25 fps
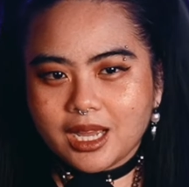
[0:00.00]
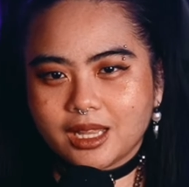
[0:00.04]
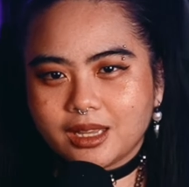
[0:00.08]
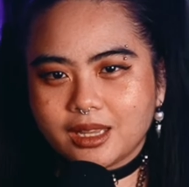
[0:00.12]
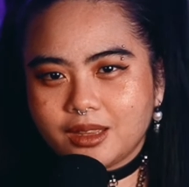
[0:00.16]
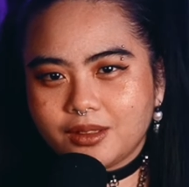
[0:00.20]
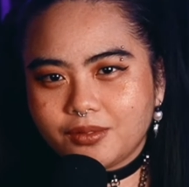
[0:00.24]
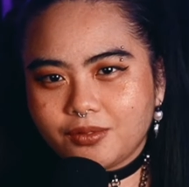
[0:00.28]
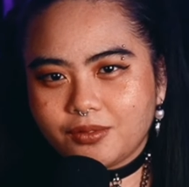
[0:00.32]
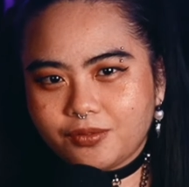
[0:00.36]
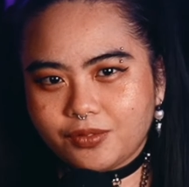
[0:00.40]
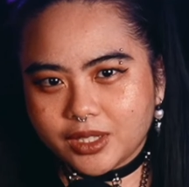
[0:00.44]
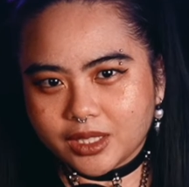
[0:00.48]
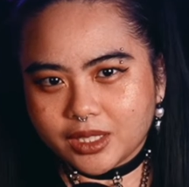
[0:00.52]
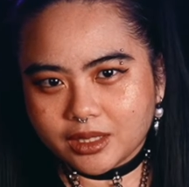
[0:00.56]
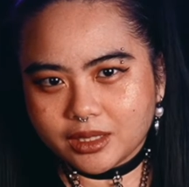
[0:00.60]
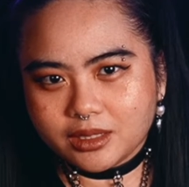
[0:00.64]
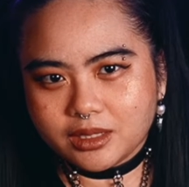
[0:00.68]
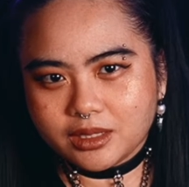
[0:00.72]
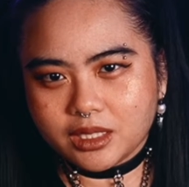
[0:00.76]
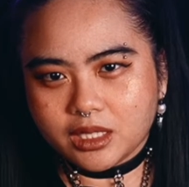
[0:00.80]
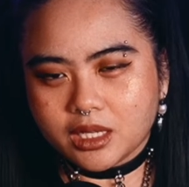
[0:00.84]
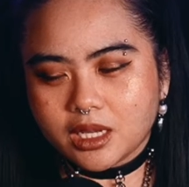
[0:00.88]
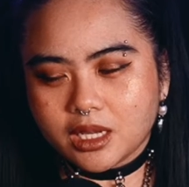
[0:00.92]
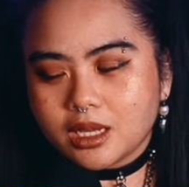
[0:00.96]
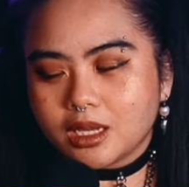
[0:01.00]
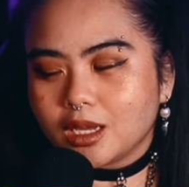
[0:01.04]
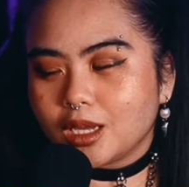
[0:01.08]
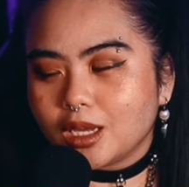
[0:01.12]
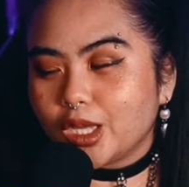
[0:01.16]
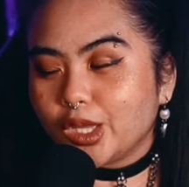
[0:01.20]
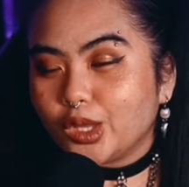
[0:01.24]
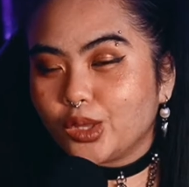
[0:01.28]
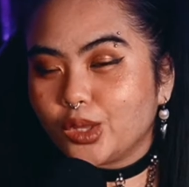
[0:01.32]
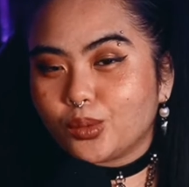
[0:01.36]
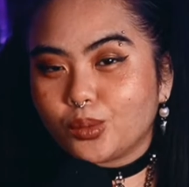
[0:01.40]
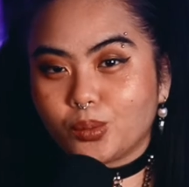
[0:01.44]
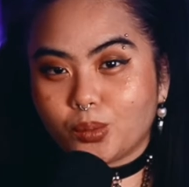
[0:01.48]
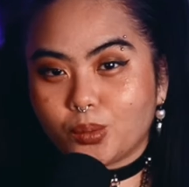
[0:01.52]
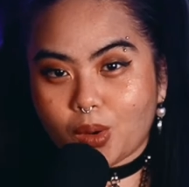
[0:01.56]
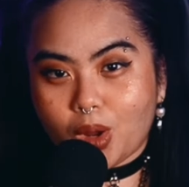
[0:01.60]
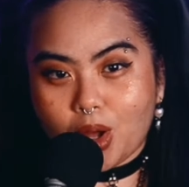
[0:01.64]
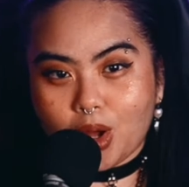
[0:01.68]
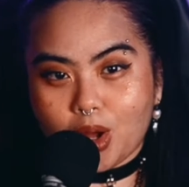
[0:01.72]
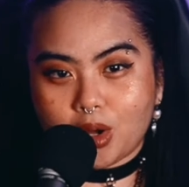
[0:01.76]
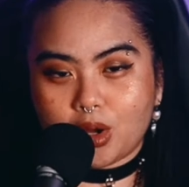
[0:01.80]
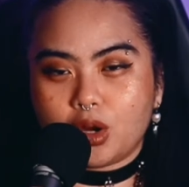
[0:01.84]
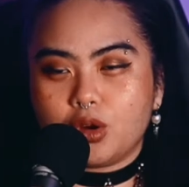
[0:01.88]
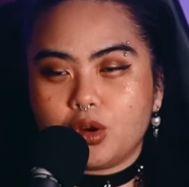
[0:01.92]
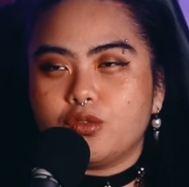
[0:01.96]
the villainy, and the
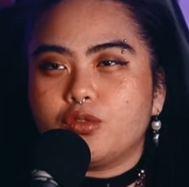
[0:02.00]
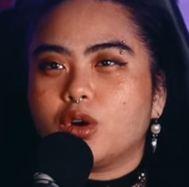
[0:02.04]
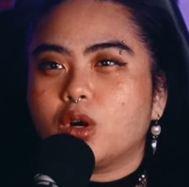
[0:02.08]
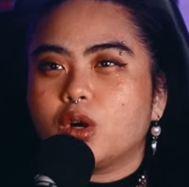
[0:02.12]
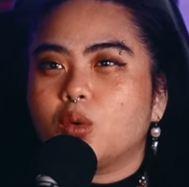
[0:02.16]
wrong of our